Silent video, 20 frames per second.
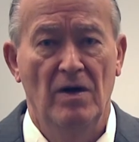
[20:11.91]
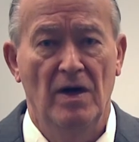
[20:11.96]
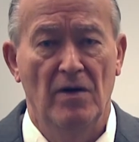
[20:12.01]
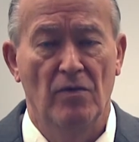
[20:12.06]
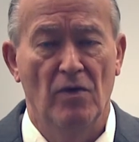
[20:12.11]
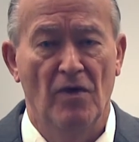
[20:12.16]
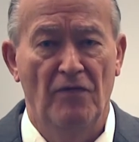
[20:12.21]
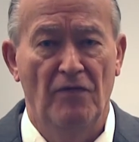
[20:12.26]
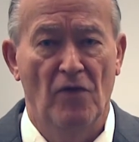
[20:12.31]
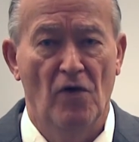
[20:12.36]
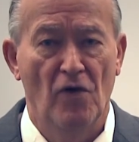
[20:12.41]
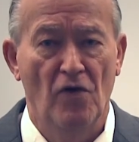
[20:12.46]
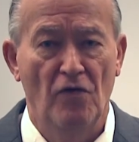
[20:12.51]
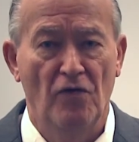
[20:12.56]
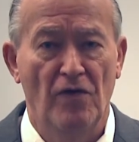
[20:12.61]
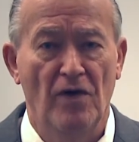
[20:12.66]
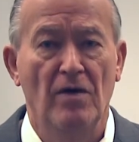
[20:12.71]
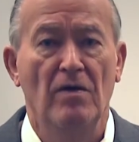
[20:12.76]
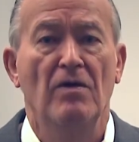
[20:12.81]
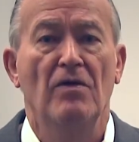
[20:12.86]
It
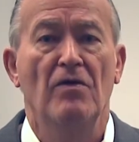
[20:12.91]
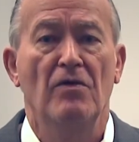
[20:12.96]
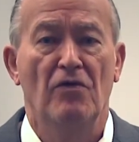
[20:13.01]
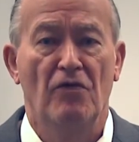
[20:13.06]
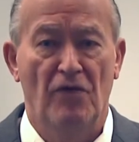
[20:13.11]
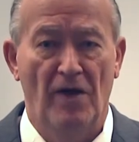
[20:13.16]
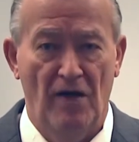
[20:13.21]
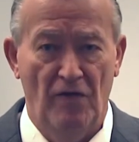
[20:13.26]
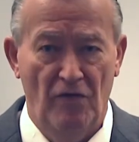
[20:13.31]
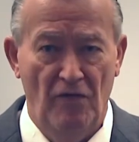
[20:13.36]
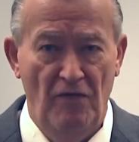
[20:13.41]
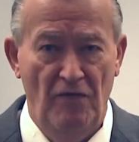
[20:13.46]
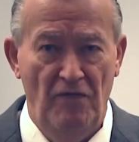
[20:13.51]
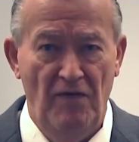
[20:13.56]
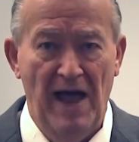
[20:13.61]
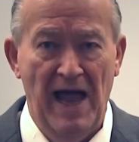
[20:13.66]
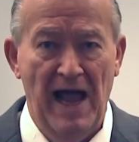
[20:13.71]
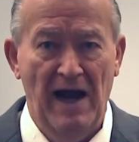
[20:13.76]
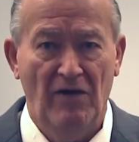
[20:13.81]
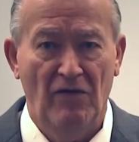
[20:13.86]
refers to sets of
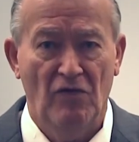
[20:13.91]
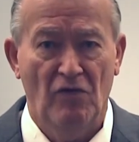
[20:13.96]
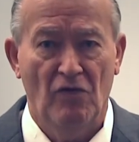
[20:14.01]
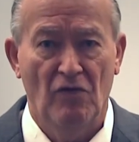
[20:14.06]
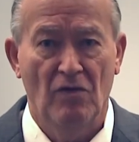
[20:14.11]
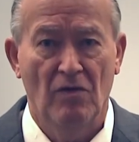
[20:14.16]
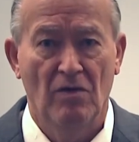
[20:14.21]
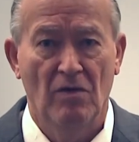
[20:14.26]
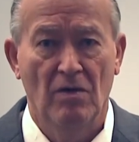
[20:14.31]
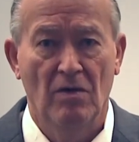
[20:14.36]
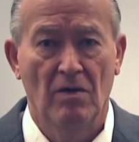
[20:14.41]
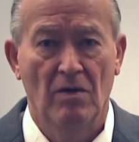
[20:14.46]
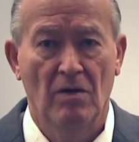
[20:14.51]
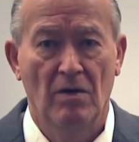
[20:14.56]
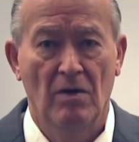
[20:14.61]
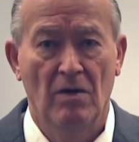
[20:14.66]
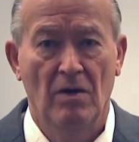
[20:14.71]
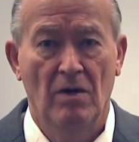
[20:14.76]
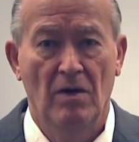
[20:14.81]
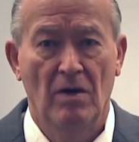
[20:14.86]
facts
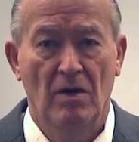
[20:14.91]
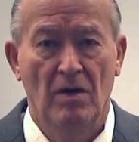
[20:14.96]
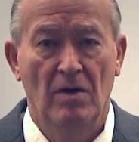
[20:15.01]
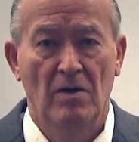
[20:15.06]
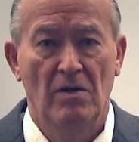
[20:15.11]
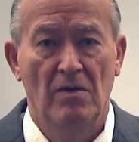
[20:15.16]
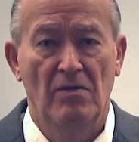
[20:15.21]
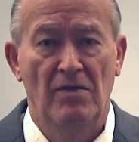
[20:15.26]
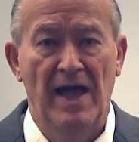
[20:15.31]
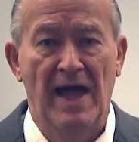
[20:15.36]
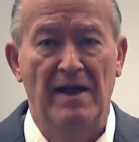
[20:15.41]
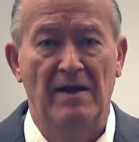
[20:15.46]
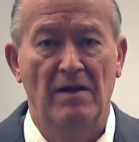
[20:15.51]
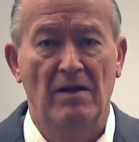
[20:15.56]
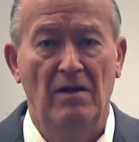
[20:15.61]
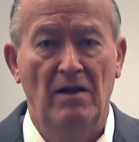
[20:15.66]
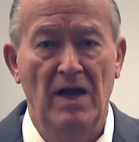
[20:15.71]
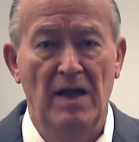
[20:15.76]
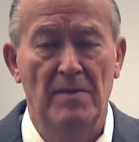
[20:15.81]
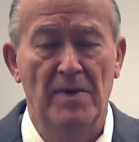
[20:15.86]
that
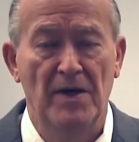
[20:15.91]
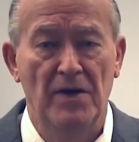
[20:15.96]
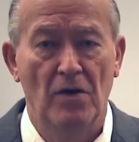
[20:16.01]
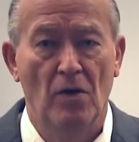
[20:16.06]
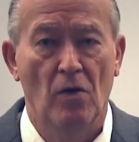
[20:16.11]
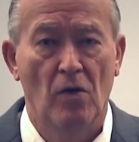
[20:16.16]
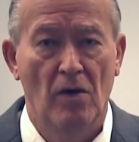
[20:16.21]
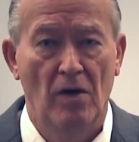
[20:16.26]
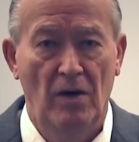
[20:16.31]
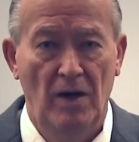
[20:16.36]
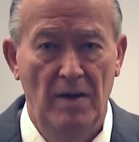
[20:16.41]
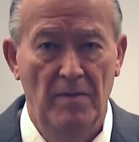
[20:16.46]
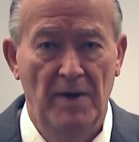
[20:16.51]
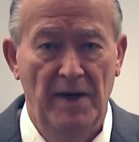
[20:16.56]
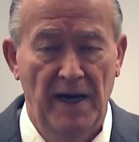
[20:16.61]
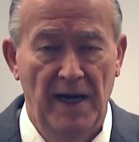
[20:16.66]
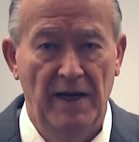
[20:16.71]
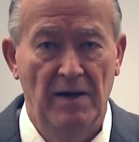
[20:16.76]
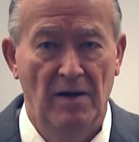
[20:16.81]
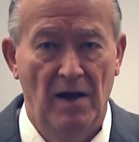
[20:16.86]
limit or
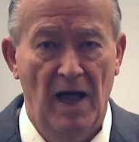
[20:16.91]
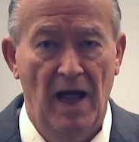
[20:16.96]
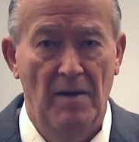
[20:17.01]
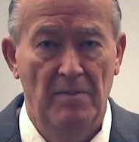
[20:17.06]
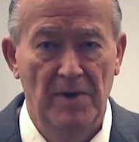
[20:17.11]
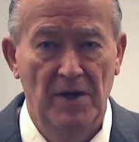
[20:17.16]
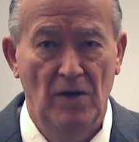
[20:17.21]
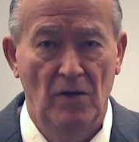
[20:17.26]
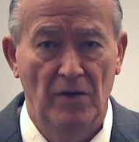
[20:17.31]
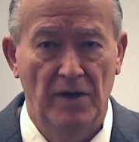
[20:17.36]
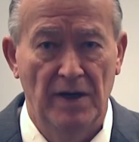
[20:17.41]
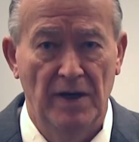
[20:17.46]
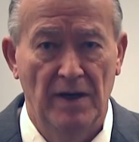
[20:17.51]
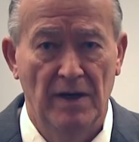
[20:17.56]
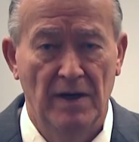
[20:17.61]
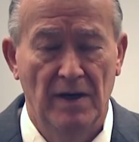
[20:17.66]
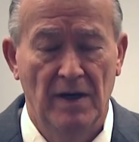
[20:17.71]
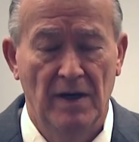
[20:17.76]
eliminate liability.